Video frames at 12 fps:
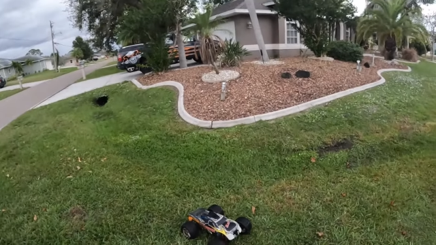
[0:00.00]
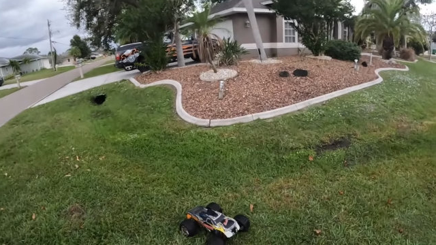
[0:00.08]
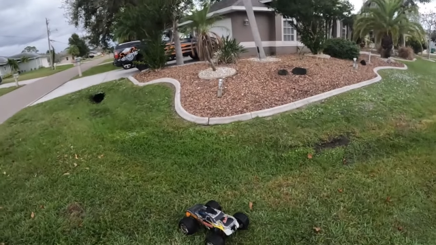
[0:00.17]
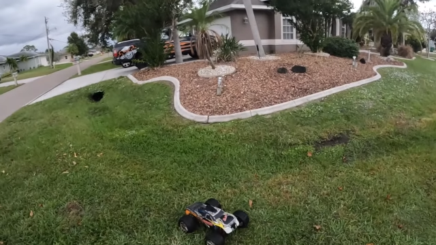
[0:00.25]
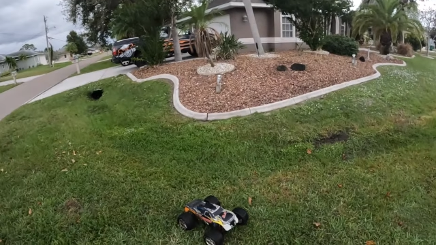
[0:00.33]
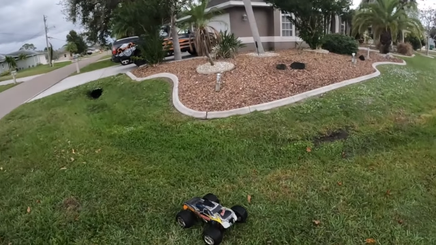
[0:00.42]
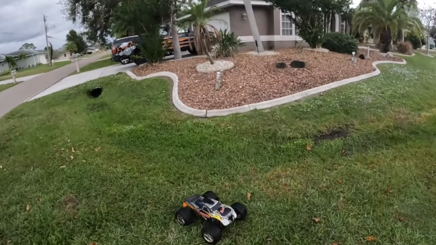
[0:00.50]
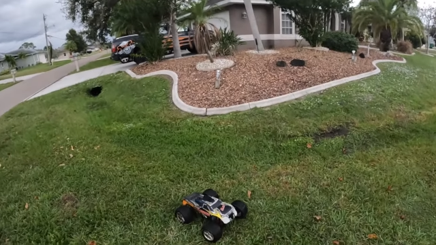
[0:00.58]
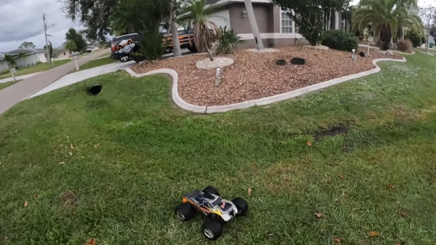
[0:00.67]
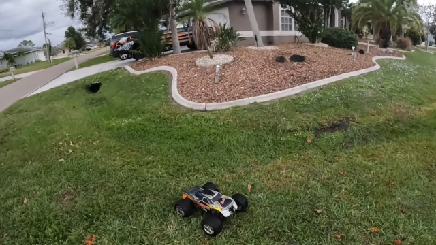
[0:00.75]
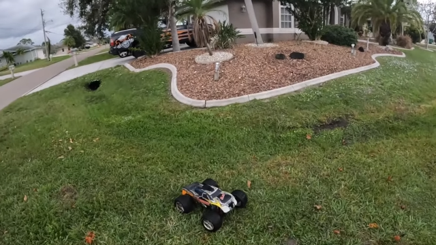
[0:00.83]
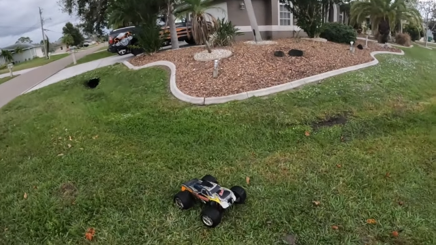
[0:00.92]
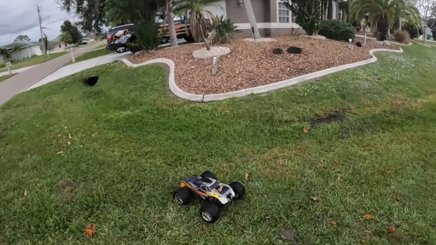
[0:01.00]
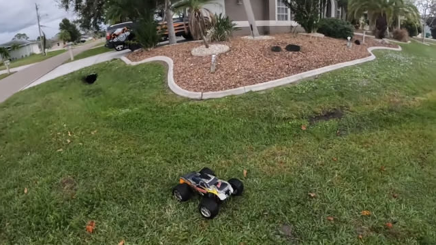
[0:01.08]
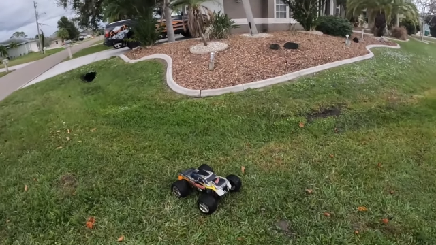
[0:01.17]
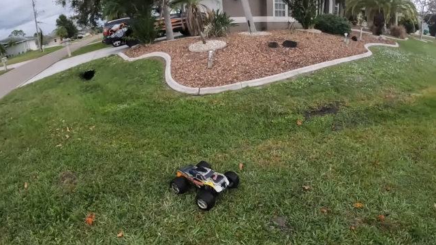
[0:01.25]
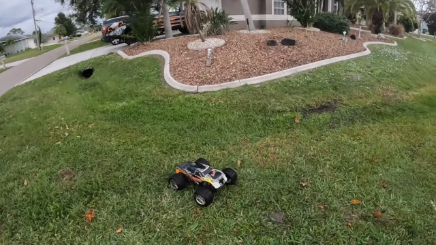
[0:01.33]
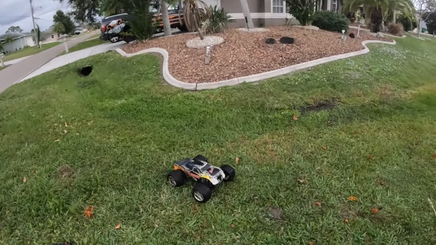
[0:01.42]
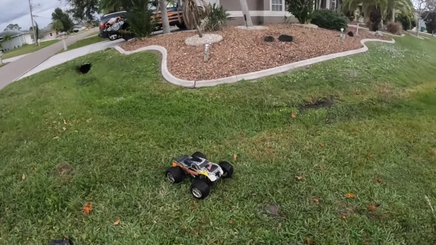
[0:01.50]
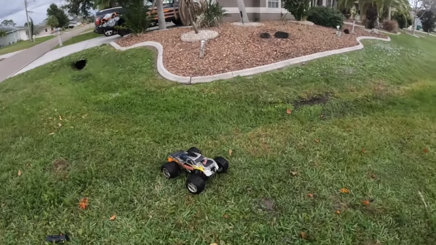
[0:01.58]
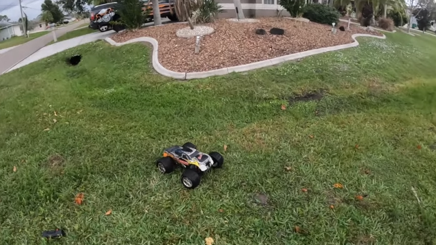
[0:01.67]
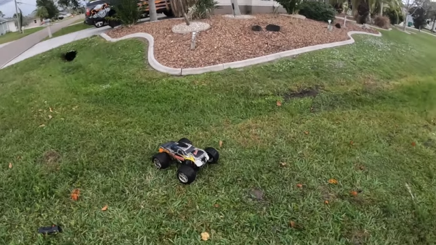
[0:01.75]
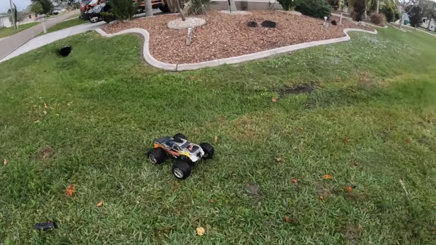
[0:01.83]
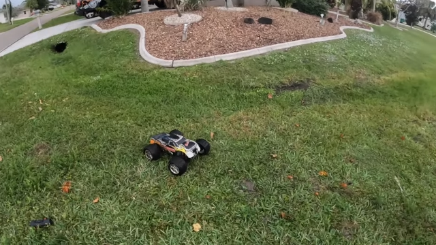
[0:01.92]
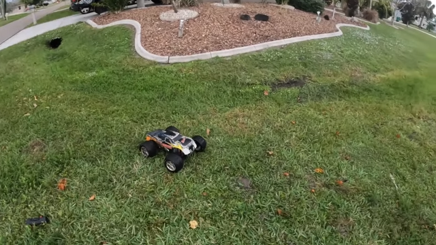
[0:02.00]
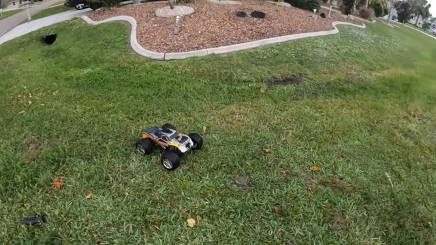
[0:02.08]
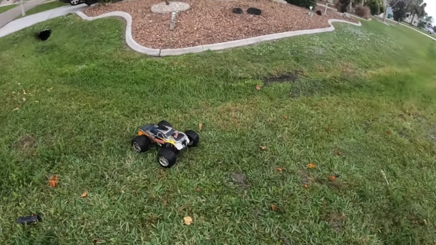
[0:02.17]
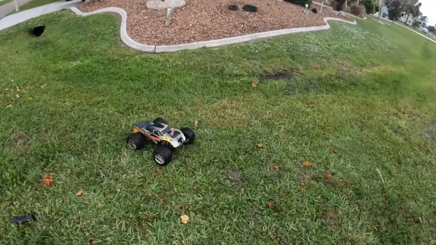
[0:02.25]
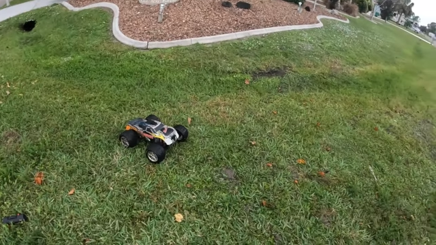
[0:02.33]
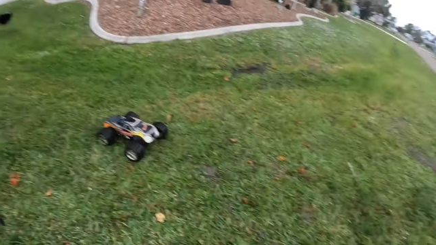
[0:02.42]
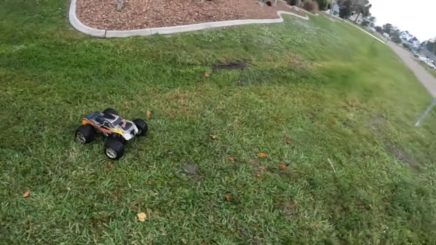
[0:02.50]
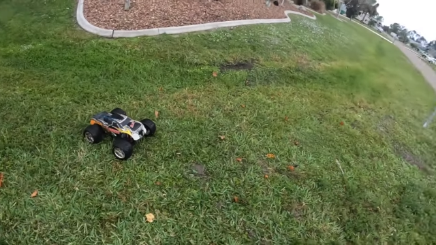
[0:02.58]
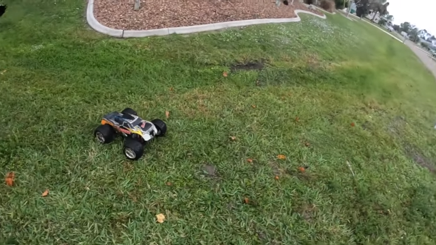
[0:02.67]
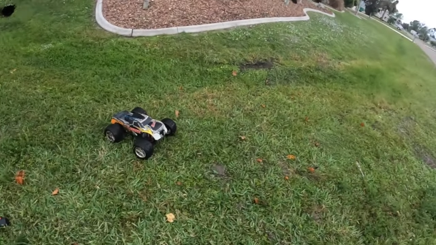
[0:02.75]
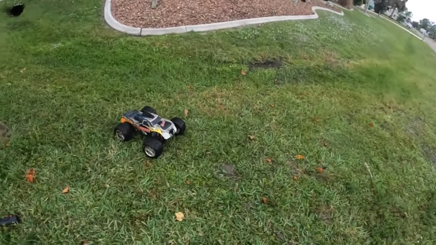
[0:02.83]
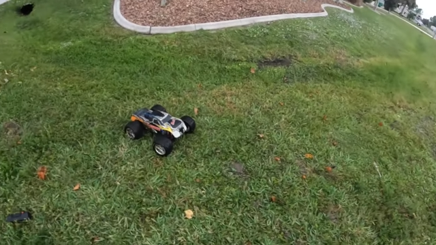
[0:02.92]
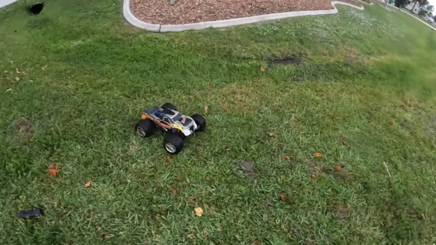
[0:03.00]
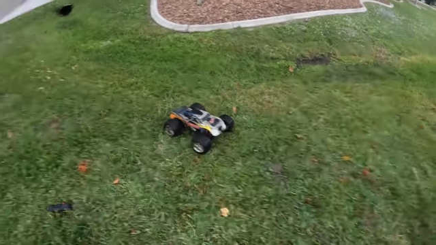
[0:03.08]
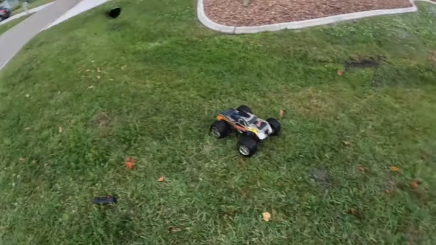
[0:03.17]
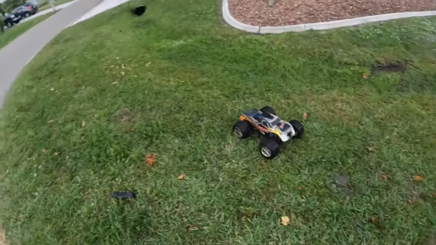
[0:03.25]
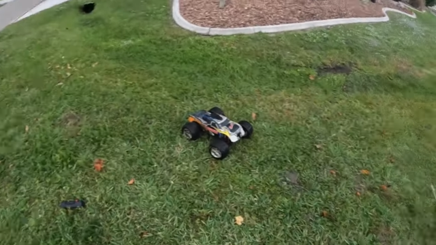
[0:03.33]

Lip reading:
No face is visible, so there are no lips to read.